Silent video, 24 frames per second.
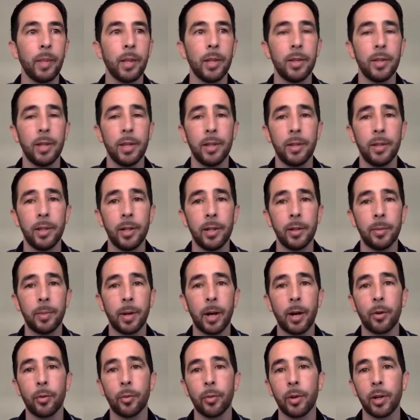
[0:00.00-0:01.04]
then think
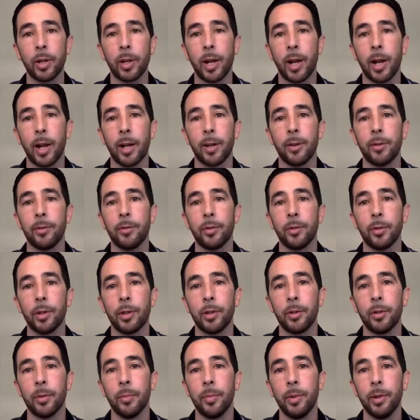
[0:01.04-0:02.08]
about running ads during
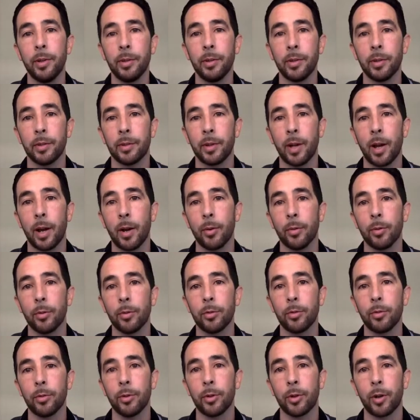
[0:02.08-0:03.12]
your business hours
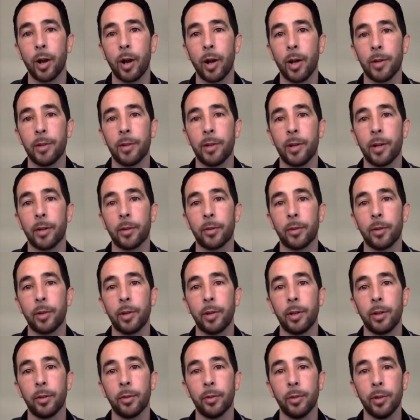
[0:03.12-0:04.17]
so your contact rate
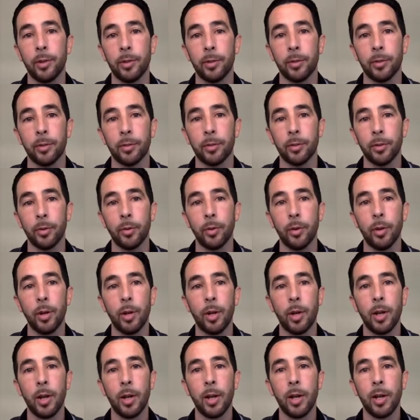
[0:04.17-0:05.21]
increases. So
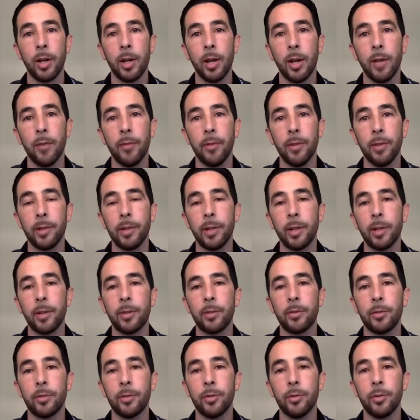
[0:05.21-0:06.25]
if it
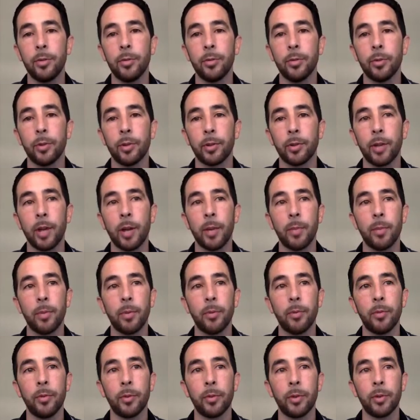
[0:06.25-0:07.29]
takes you, for example,
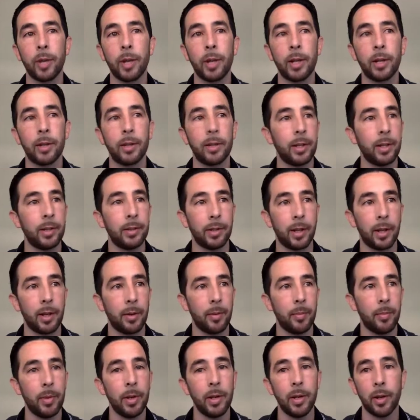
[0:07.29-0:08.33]
if you're getting leads
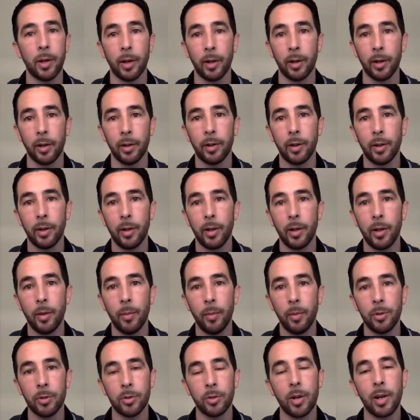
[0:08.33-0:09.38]
at midnight,
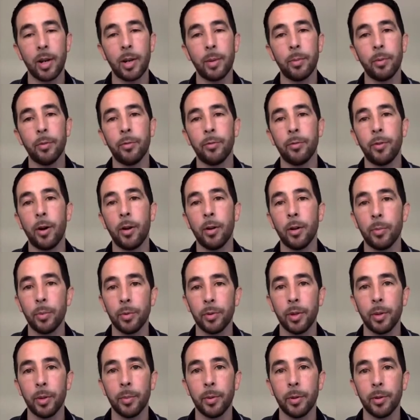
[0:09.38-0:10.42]
but you're not able to follow up with
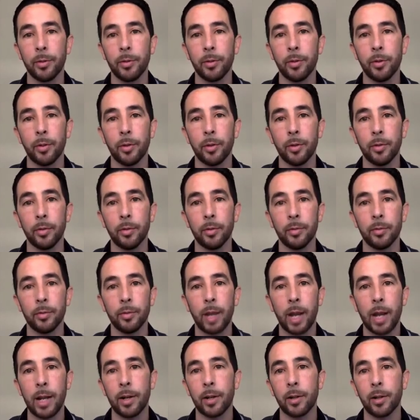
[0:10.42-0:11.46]
them until
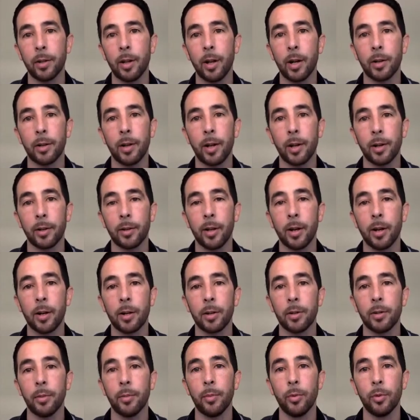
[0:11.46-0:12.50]
8 o'clock, 9 o'clock
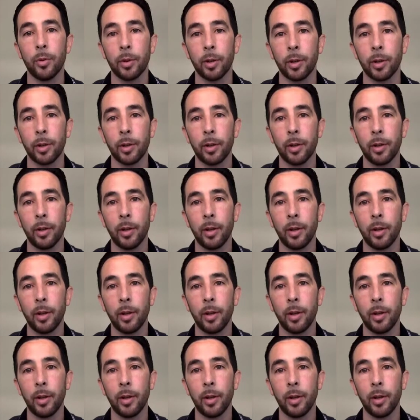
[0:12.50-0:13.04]
in the morning,